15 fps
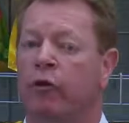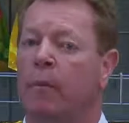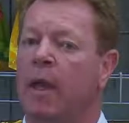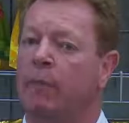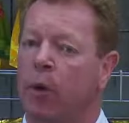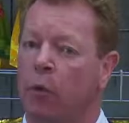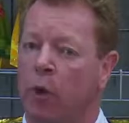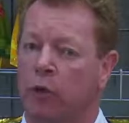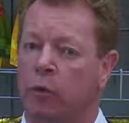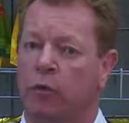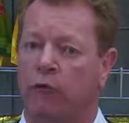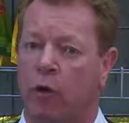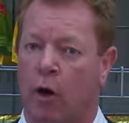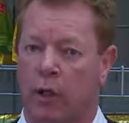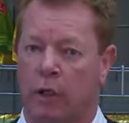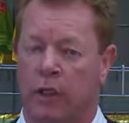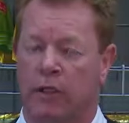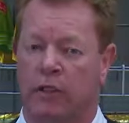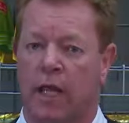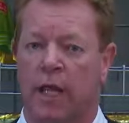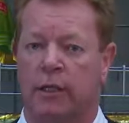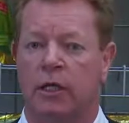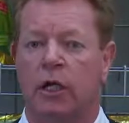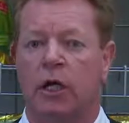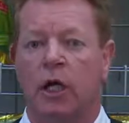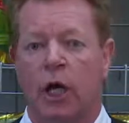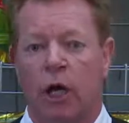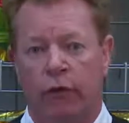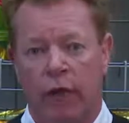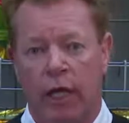Remember, what we've got is that
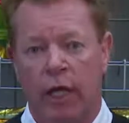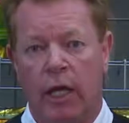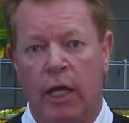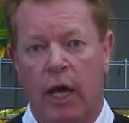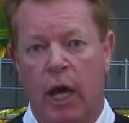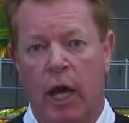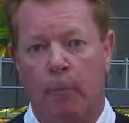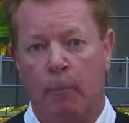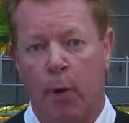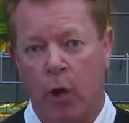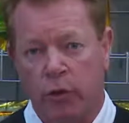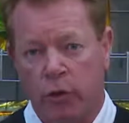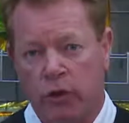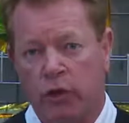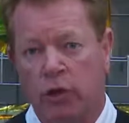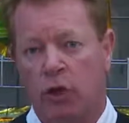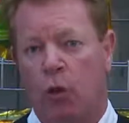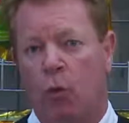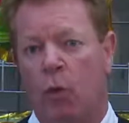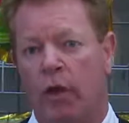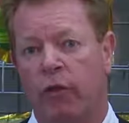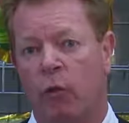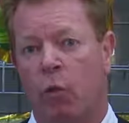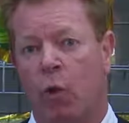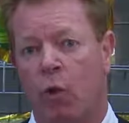the pond where the